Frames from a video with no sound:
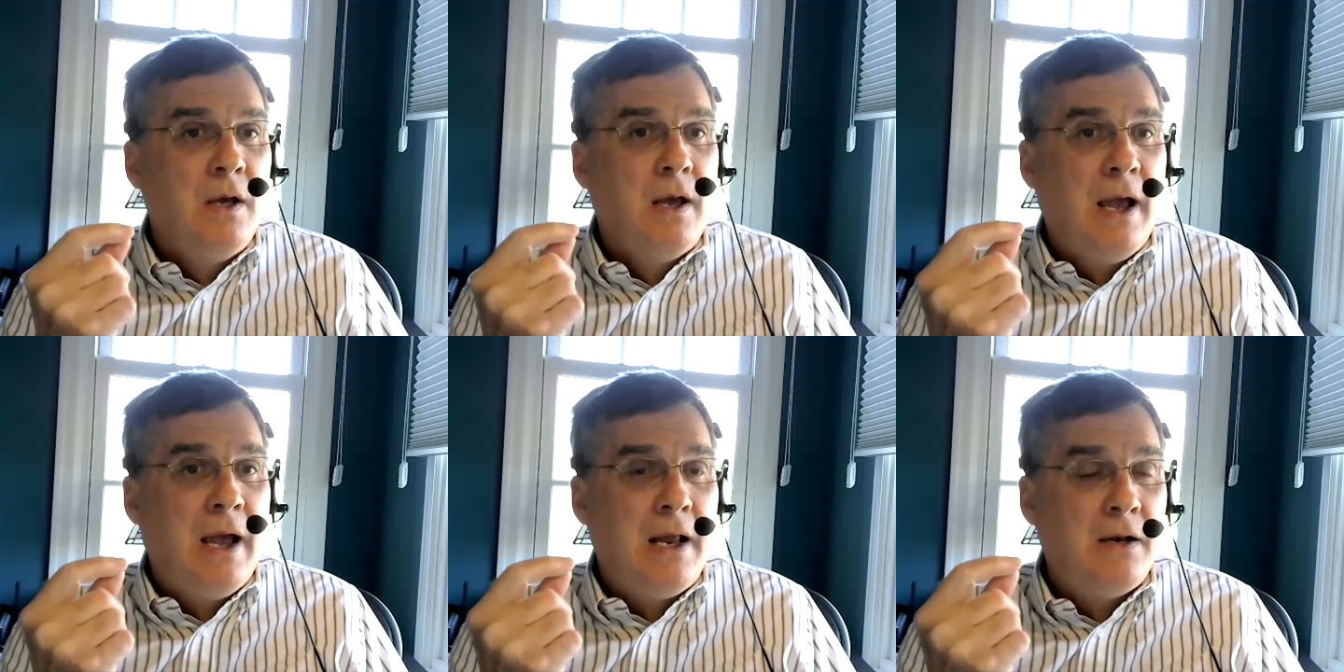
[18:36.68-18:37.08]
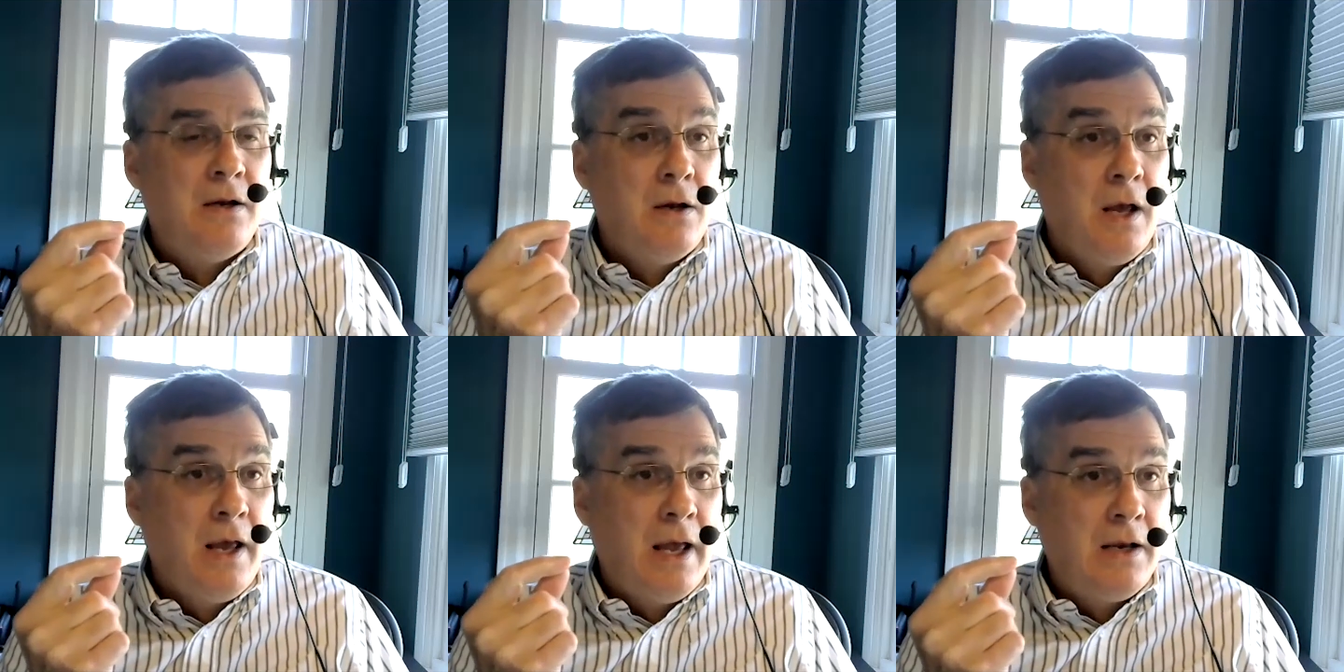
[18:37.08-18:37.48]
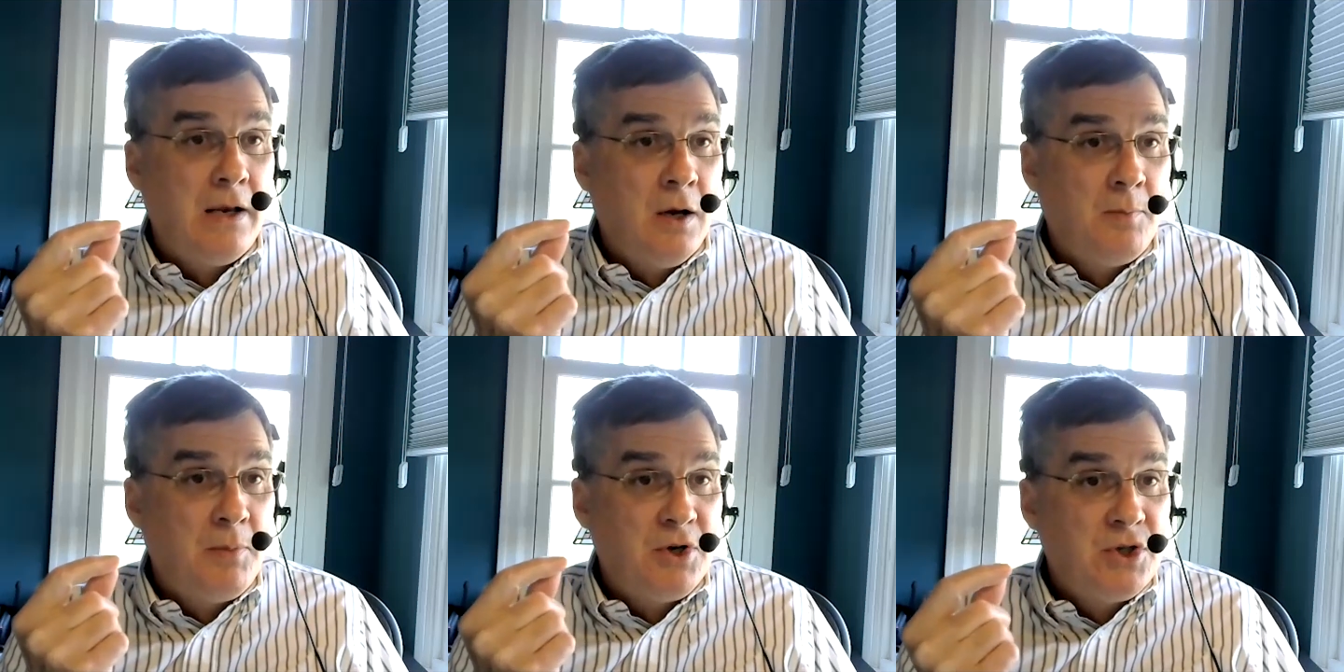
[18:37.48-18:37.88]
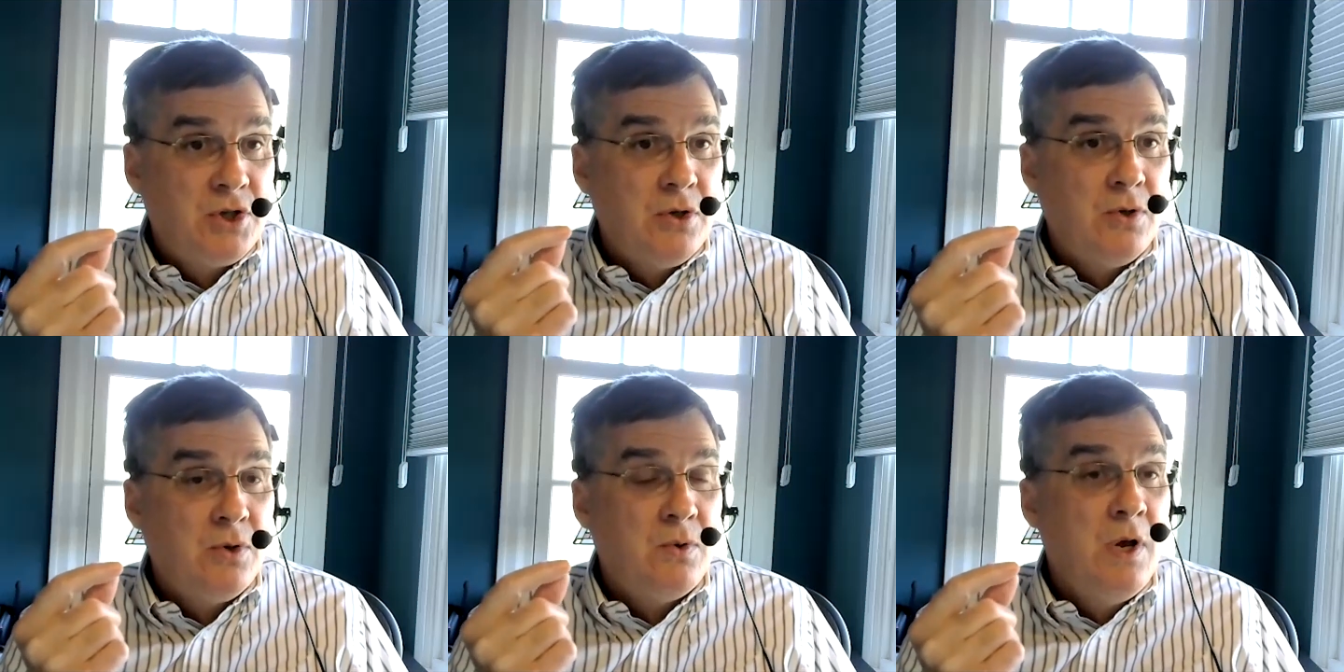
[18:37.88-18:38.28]
And number
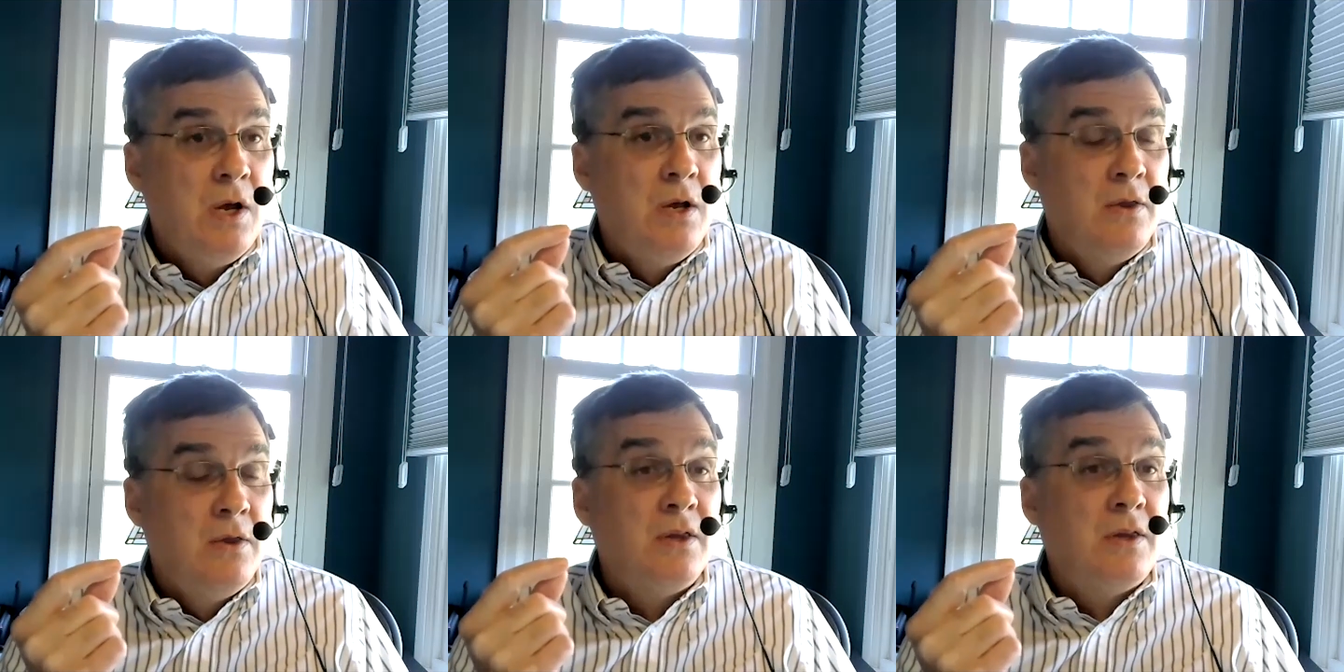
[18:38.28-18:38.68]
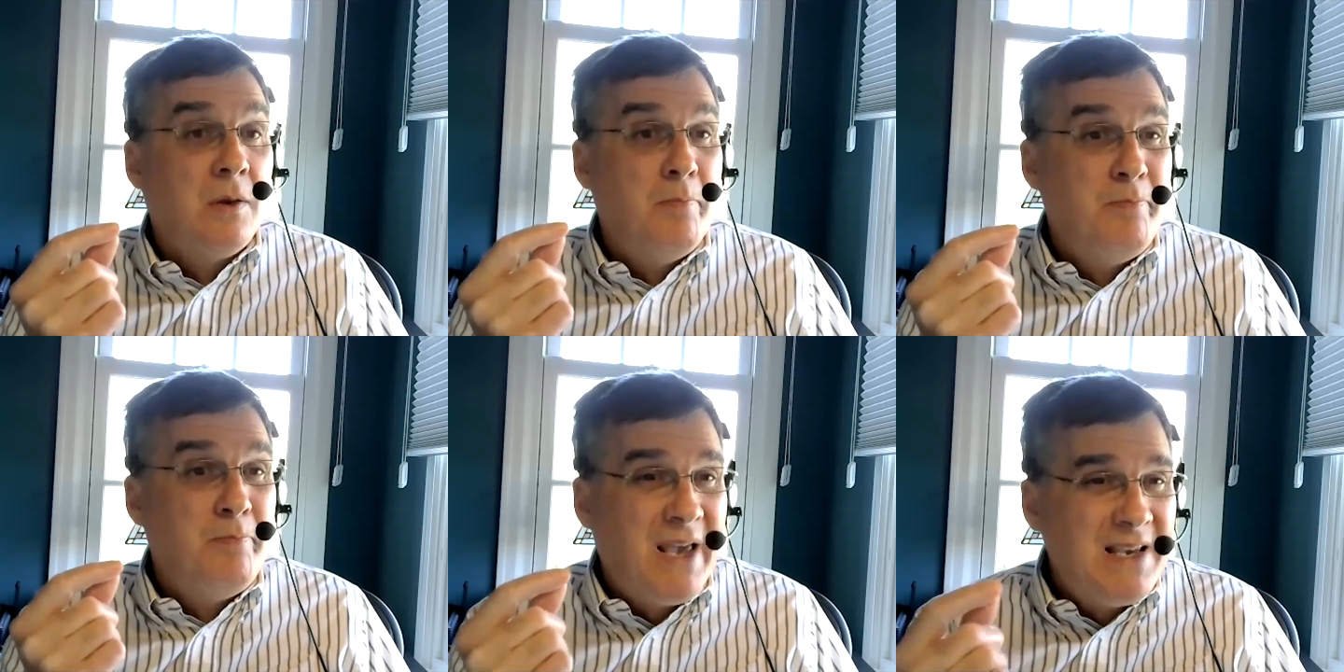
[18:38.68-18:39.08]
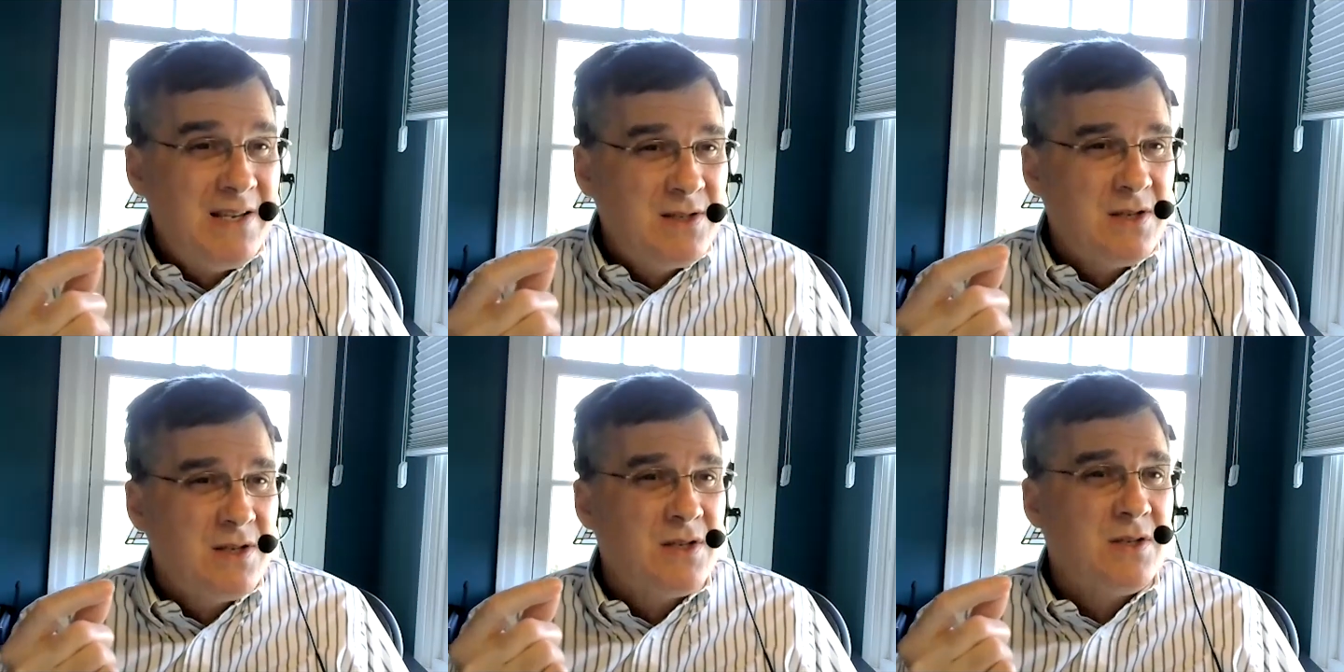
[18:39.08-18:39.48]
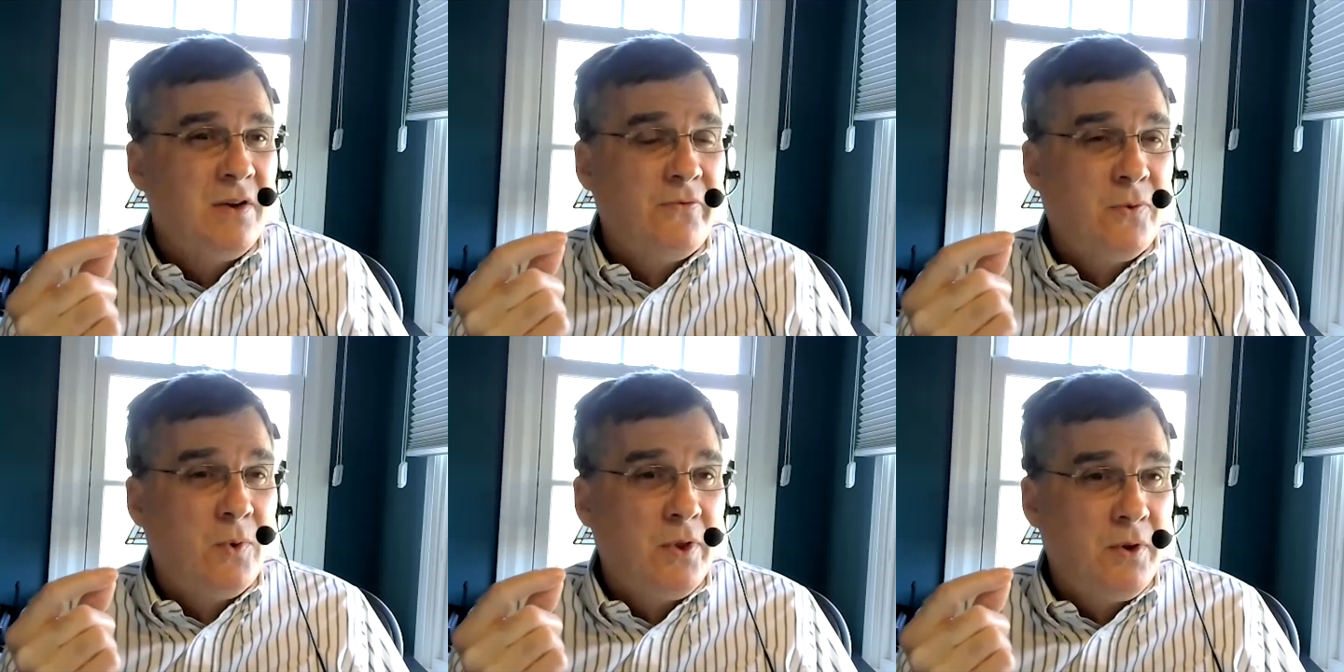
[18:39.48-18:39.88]
two, that the basis
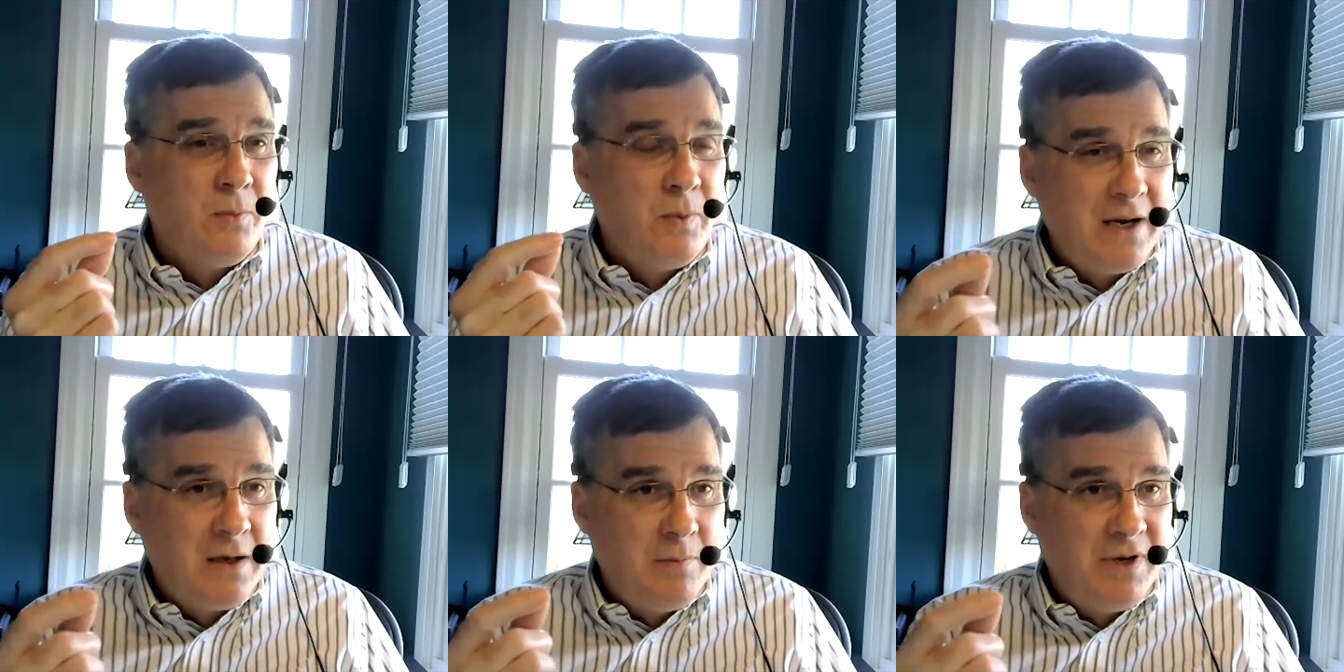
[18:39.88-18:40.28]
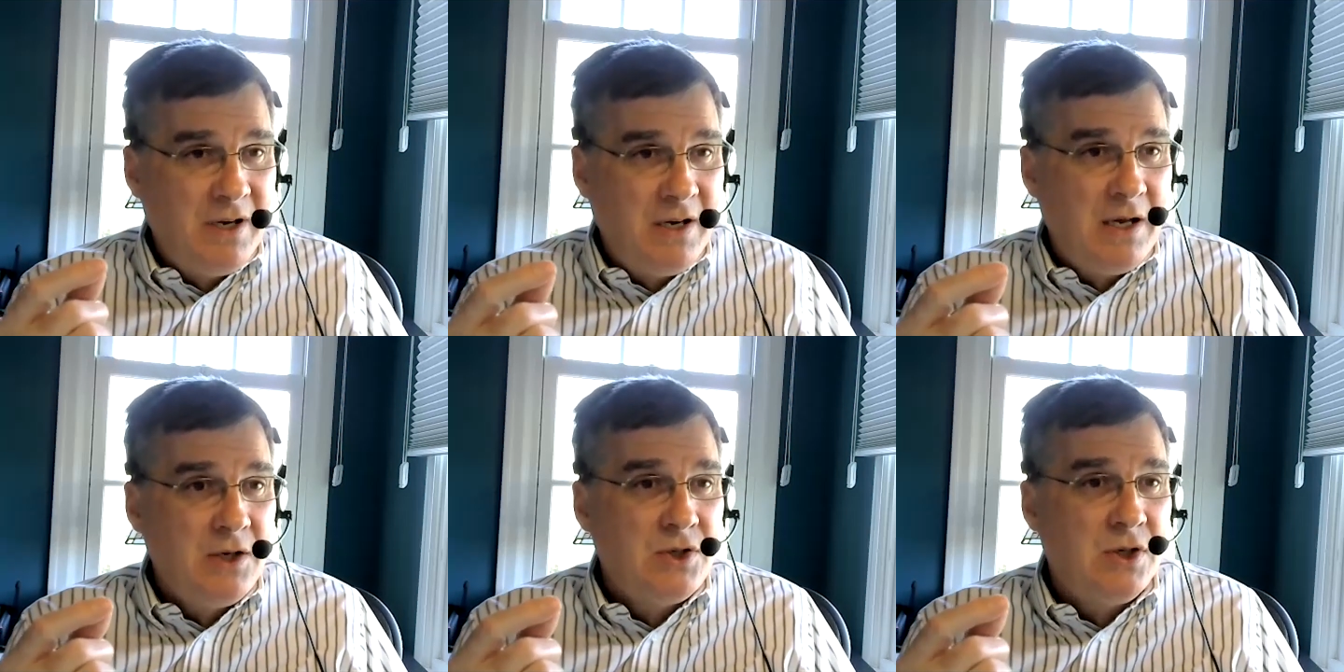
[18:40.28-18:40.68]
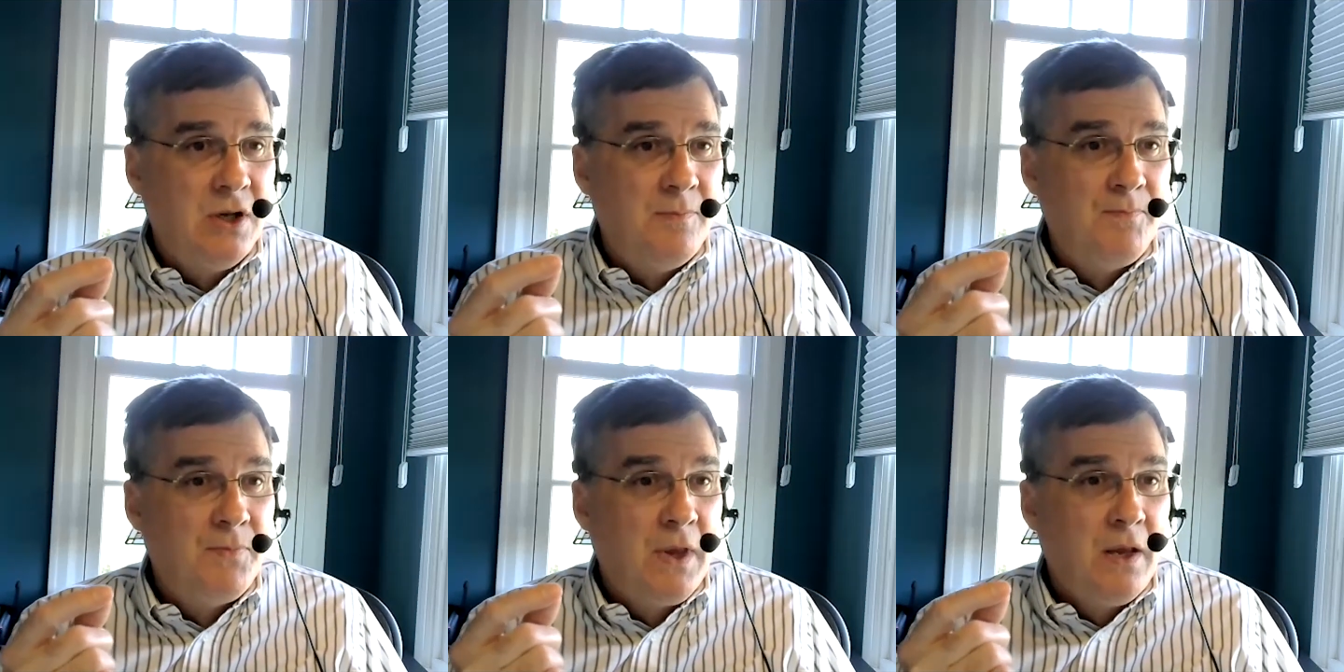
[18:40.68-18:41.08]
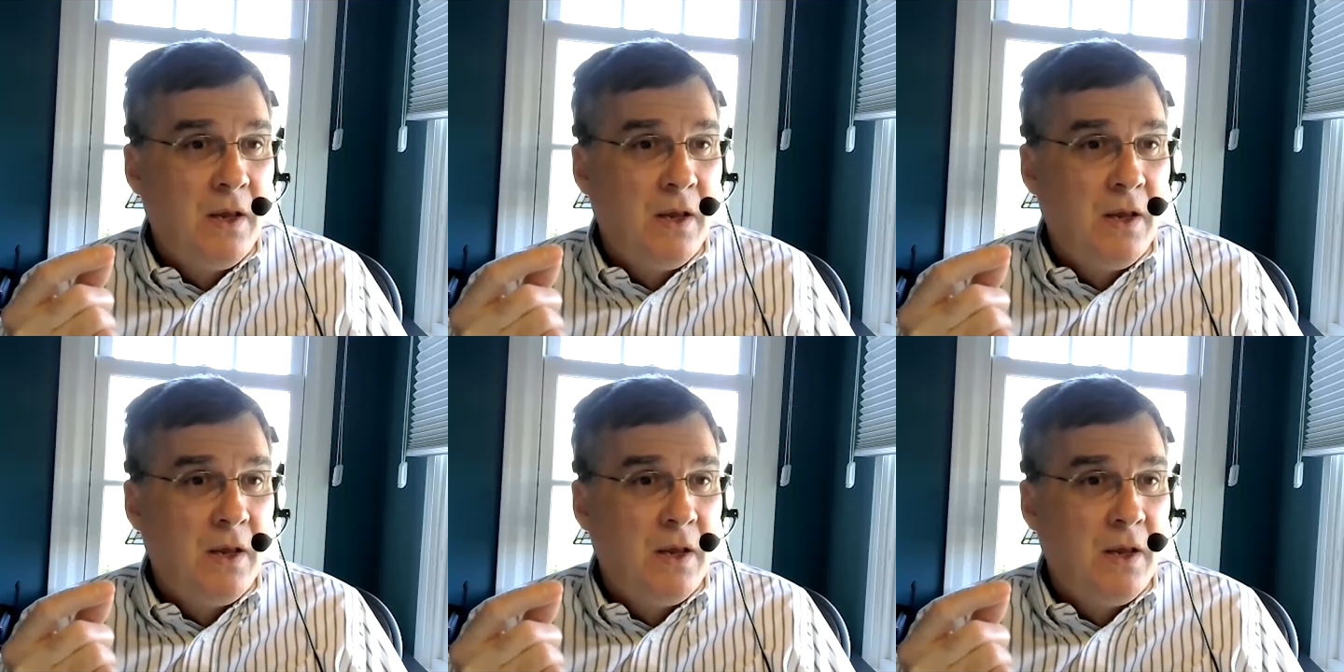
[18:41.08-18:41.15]
for the recommendation